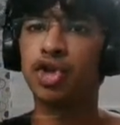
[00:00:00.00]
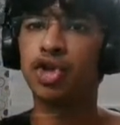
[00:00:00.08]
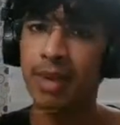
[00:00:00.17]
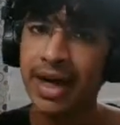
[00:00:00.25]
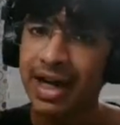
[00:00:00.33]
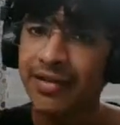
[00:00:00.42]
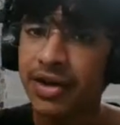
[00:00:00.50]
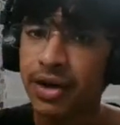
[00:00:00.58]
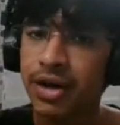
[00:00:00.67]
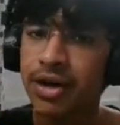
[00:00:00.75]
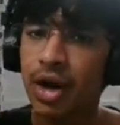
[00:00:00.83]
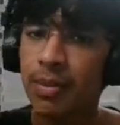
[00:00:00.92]
You might have a
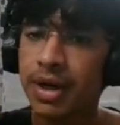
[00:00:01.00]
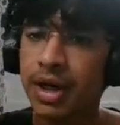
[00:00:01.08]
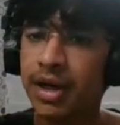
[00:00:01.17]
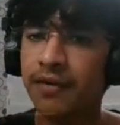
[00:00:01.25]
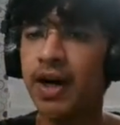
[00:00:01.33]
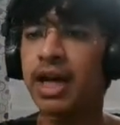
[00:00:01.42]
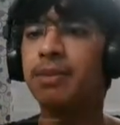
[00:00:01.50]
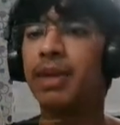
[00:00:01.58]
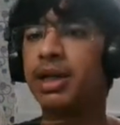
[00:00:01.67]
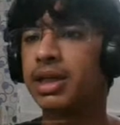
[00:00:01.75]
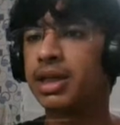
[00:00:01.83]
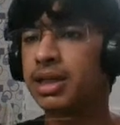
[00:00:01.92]
good competitive rating,
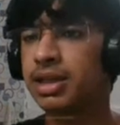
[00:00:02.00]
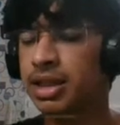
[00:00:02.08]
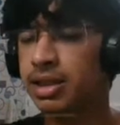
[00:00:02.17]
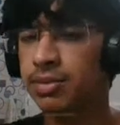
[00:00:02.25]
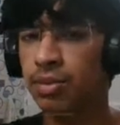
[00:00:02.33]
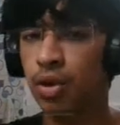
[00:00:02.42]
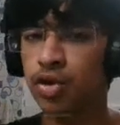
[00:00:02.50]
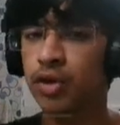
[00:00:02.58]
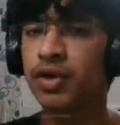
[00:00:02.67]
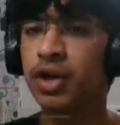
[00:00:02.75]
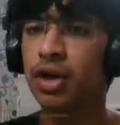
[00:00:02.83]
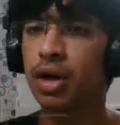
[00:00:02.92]
but most
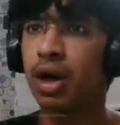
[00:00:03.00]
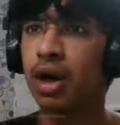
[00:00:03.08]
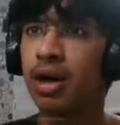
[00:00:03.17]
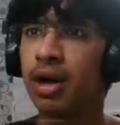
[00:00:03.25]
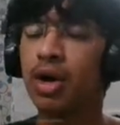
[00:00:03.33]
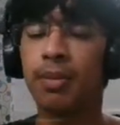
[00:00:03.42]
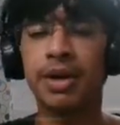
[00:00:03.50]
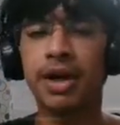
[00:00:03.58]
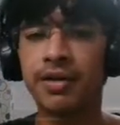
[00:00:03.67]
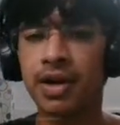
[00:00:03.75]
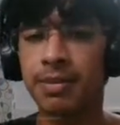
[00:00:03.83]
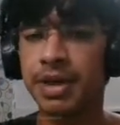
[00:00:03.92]
of the
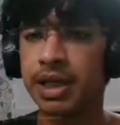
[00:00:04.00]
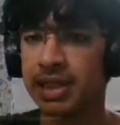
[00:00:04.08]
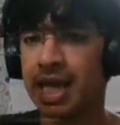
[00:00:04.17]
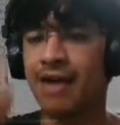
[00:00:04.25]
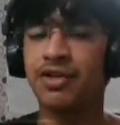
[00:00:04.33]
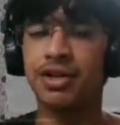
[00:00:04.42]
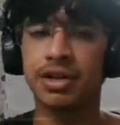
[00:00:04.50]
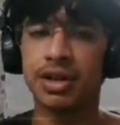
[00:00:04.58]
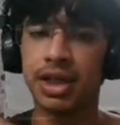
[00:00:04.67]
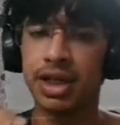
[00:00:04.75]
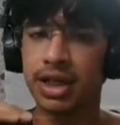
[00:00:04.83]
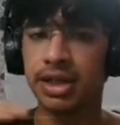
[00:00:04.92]
competitive companies have a
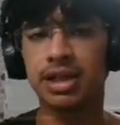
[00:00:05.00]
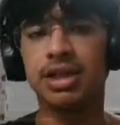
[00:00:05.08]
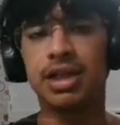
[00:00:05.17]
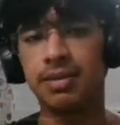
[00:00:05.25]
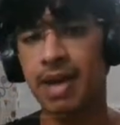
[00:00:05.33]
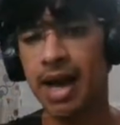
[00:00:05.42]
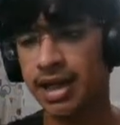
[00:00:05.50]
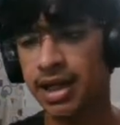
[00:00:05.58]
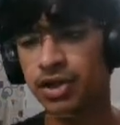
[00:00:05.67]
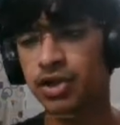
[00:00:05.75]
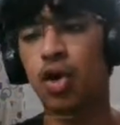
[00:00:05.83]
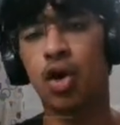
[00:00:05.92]
certain barrier.
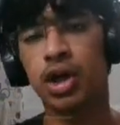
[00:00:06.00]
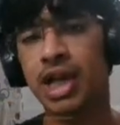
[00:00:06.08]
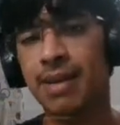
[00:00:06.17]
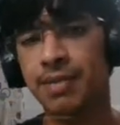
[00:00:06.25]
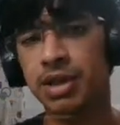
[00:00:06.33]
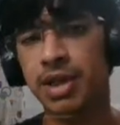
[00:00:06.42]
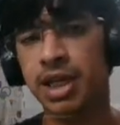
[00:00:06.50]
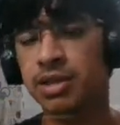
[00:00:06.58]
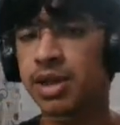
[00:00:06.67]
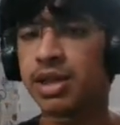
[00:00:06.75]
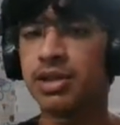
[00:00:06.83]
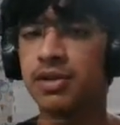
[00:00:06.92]
So on-campus
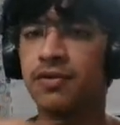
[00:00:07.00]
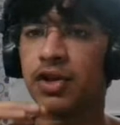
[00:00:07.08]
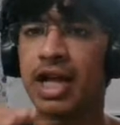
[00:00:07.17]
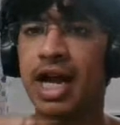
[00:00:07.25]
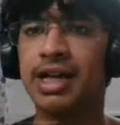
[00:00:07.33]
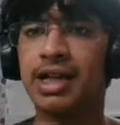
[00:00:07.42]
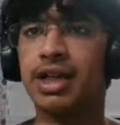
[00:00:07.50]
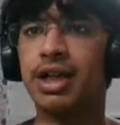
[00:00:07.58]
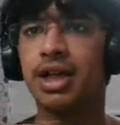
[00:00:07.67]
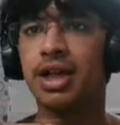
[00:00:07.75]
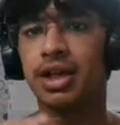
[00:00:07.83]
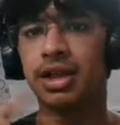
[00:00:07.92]
placements, for that,
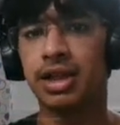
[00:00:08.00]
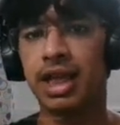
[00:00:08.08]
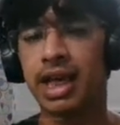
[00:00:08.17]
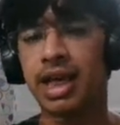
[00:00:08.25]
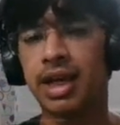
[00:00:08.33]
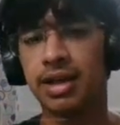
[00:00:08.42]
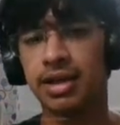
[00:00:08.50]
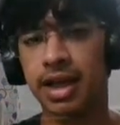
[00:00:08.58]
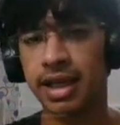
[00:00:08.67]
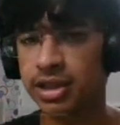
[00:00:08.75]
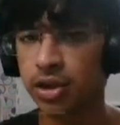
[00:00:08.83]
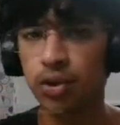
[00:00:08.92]
they
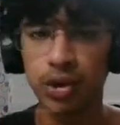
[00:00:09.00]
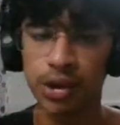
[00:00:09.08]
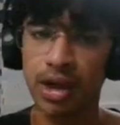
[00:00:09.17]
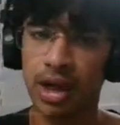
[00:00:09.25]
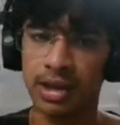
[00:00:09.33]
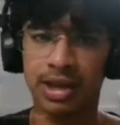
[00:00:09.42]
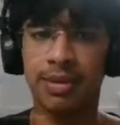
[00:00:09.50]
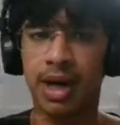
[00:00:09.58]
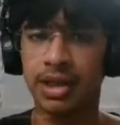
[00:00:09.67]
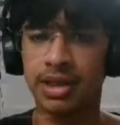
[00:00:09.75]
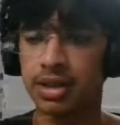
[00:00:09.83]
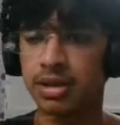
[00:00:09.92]
exclude other
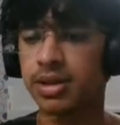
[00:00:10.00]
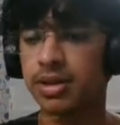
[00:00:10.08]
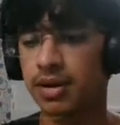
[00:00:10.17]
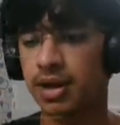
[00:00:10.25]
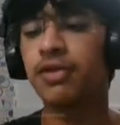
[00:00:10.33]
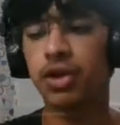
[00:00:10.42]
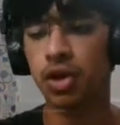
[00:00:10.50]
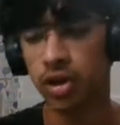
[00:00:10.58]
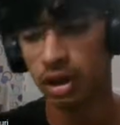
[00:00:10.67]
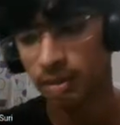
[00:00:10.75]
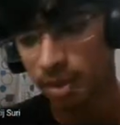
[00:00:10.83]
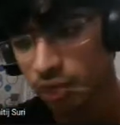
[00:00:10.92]
branches, if you're
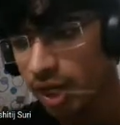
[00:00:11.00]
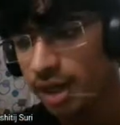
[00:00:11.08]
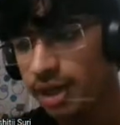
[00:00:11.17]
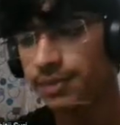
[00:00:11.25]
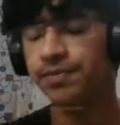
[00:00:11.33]
talking about that.